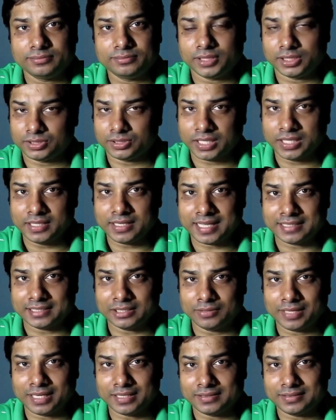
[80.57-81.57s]
first screen as
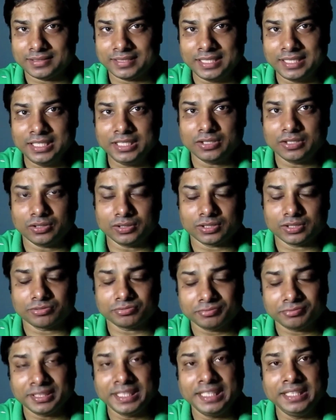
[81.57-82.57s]
you can see on the
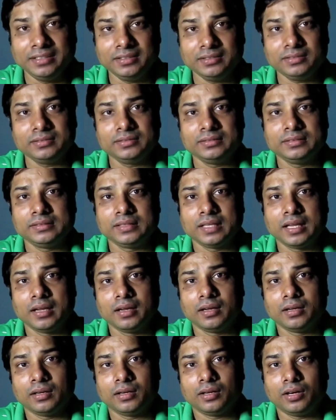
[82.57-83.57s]
screen
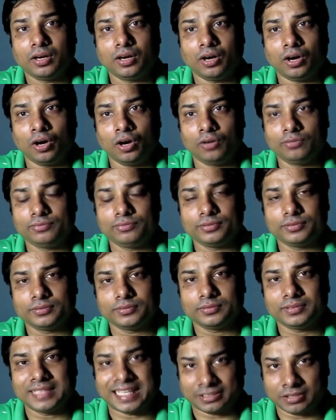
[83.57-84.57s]
of
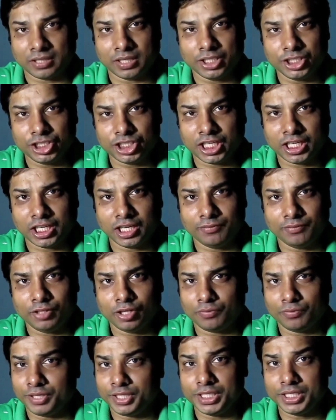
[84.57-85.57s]
National Digital Library
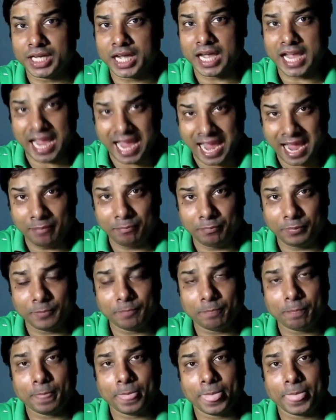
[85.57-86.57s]
of India app.